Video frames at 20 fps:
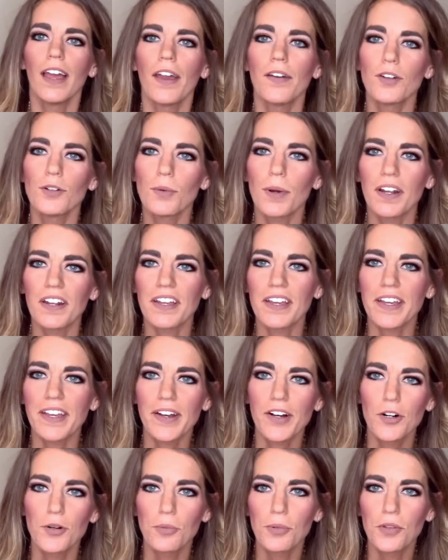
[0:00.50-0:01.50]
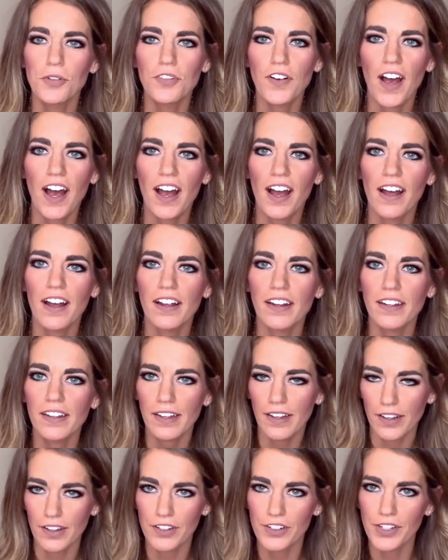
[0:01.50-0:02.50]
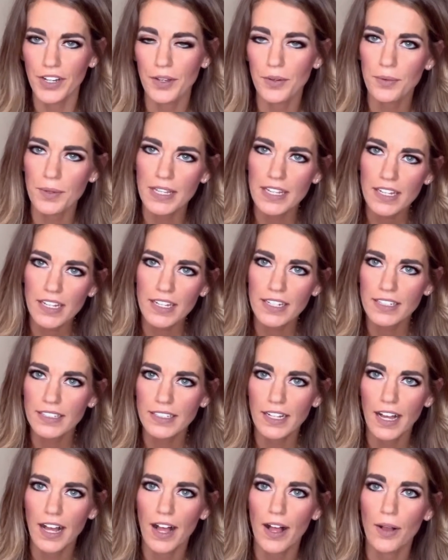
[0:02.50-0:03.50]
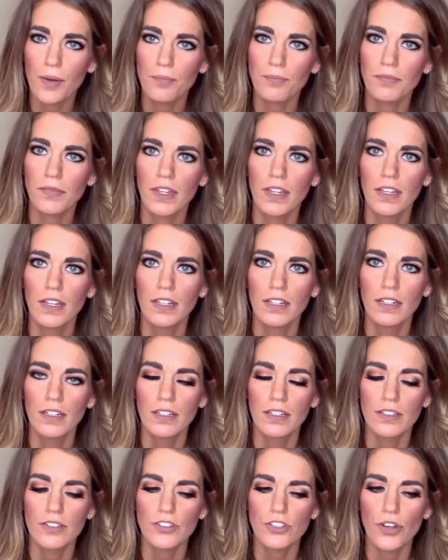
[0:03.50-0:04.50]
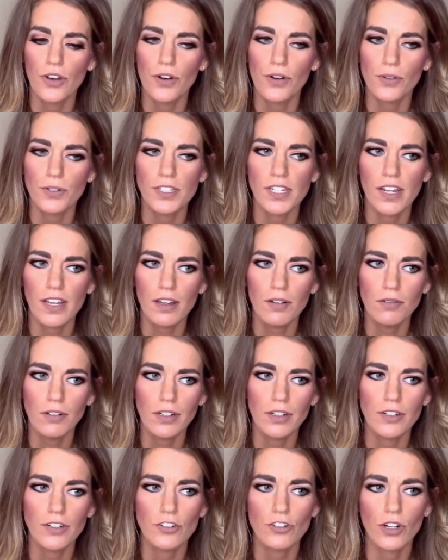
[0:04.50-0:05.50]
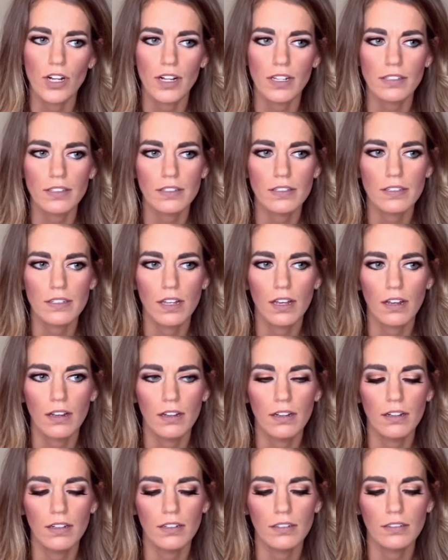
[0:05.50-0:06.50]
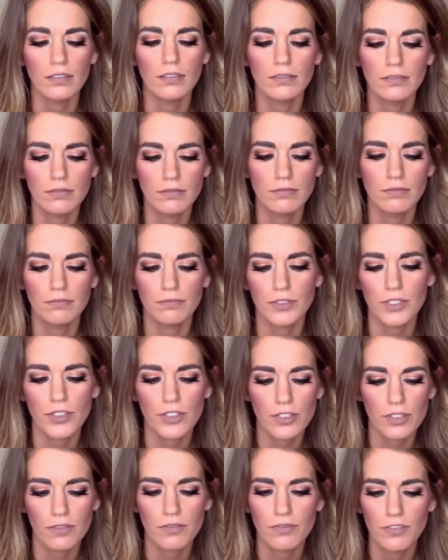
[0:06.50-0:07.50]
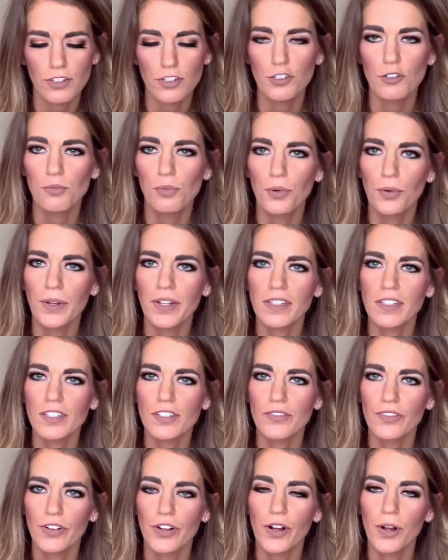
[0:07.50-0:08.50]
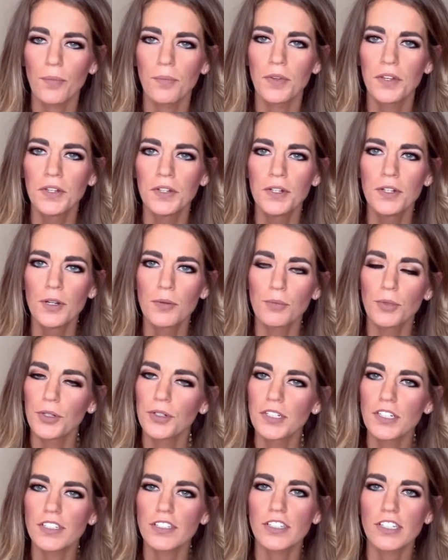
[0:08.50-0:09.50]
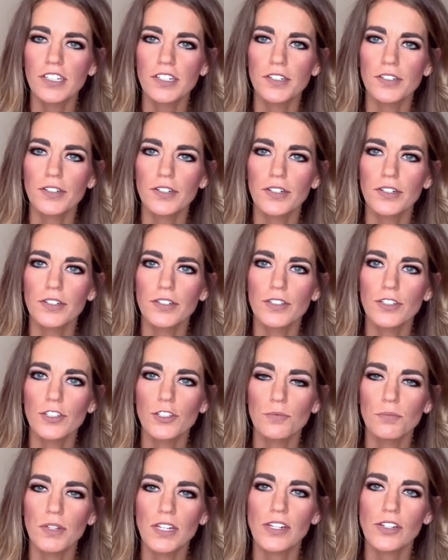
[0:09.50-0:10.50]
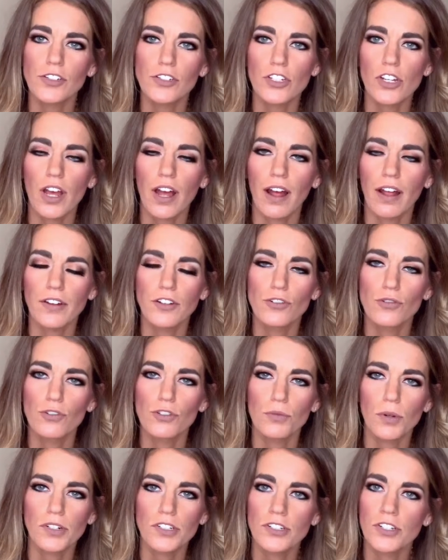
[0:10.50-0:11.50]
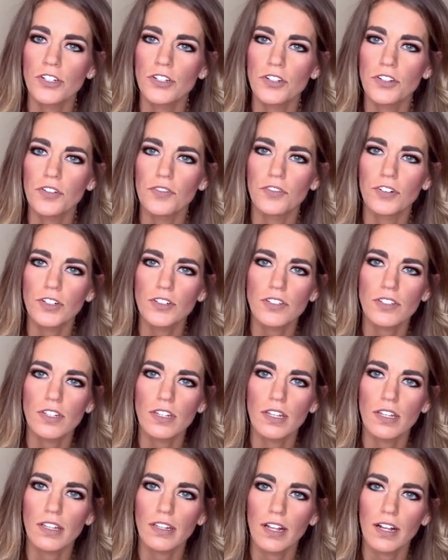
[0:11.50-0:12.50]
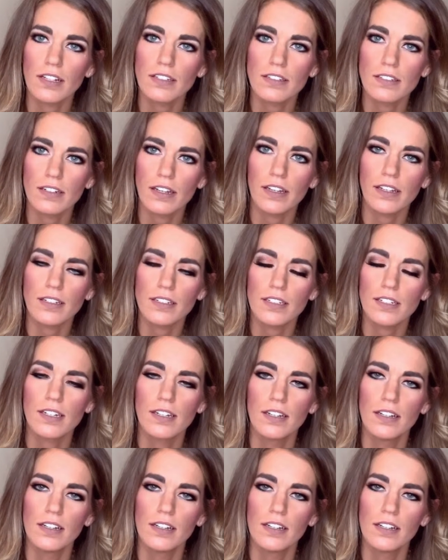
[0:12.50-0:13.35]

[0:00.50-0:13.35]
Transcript: everybody. Hope you've had a great week. So today I want to address just a few points from Bernie Sanders' speech at George Washington University last night.